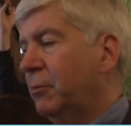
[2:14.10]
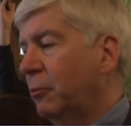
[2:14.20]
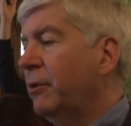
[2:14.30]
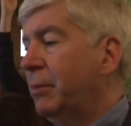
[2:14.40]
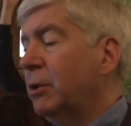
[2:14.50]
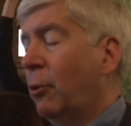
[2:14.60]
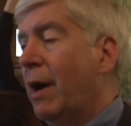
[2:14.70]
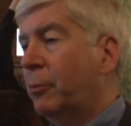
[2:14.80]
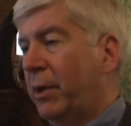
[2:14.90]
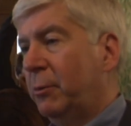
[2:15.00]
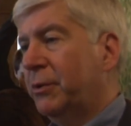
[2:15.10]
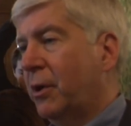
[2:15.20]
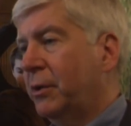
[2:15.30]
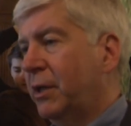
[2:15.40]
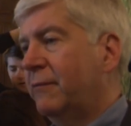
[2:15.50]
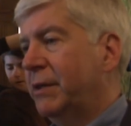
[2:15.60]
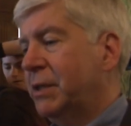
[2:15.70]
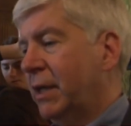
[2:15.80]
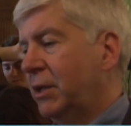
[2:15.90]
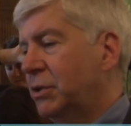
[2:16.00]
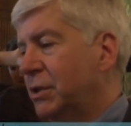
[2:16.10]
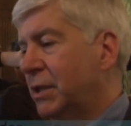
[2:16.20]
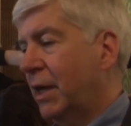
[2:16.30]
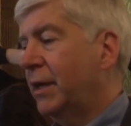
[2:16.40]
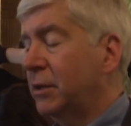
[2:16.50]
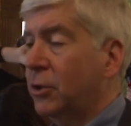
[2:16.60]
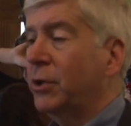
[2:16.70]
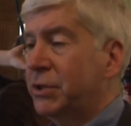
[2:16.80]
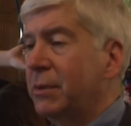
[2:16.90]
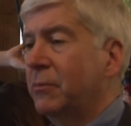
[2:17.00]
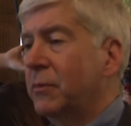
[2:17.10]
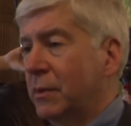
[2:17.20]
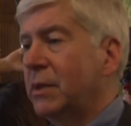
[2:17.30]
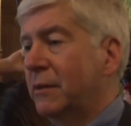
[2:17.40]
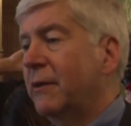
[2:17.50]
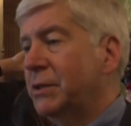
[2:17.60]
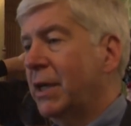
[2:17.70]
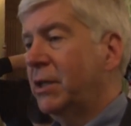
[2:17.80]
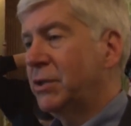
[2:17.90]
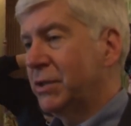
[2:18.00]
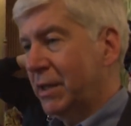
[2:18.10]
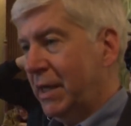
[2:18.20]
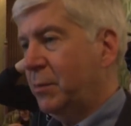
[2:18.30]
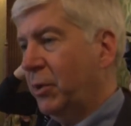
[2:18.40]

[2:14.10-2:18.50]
but we've been cooperating with all the investigations, and I encourage the investigations to take